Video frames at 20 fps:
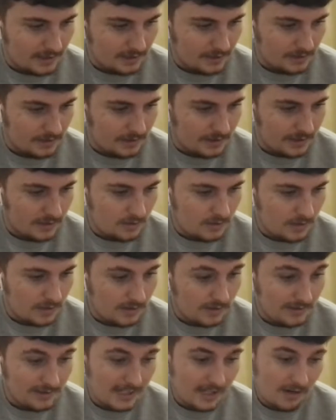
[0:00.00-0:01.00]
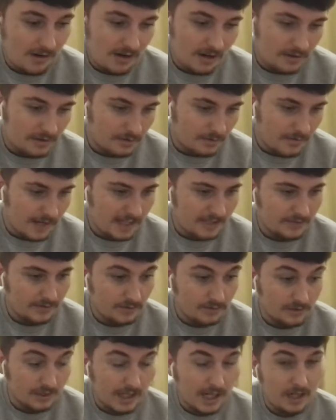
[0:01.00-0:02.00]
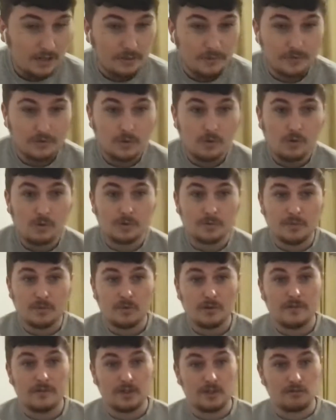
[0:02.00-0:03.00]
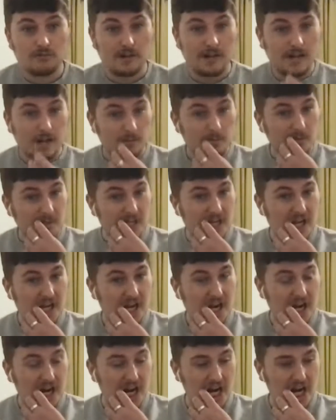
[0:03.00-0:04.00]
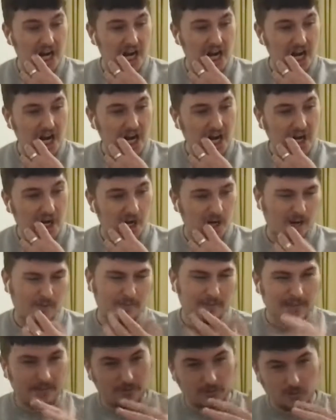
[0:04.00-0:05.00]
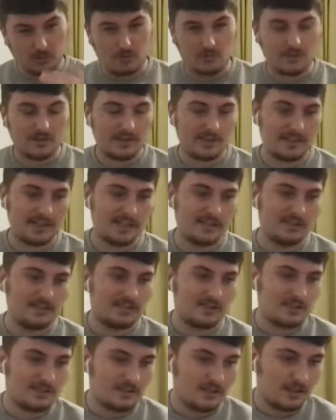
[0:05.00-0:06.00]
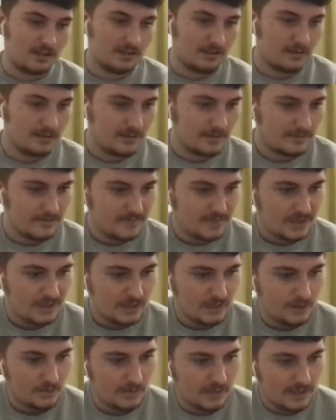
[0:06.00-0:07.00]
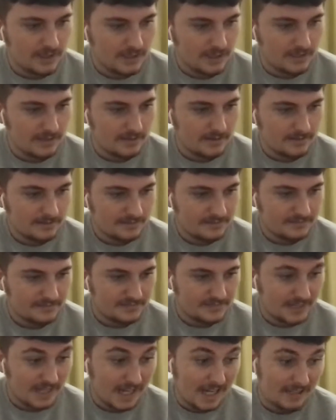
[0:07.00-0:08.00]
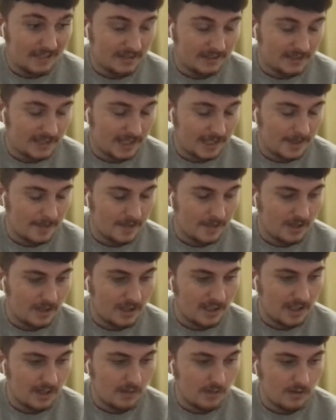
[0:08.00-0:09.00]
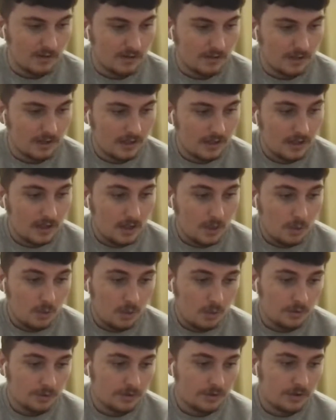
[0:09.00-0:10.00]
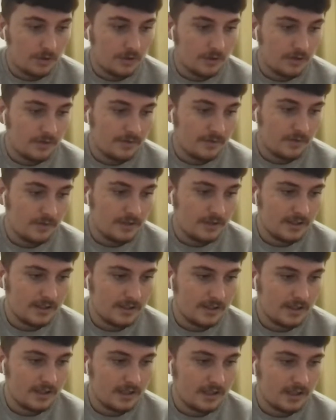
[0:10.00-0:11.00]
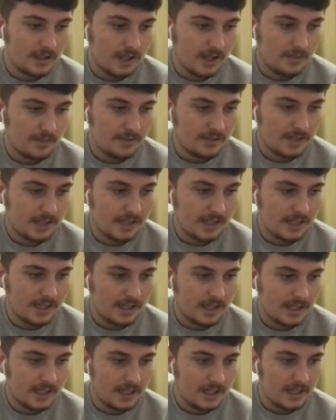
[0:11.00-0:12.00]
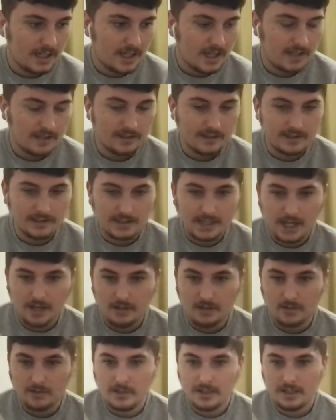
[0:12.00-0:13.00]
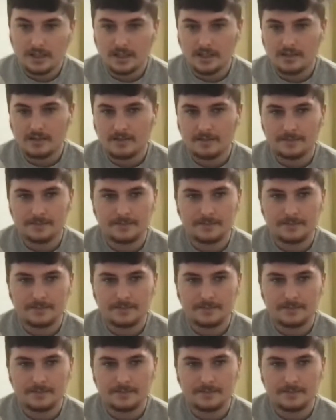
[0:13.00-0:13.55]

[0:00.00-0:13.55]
Two and League One. They'll host Mansfield Town, who of course pulled off a great upset of sorts against Sunderland at the weekend. At the stadium, like that was. Walsall, who avoided a cup set at Kings Lynn Town at the weekend.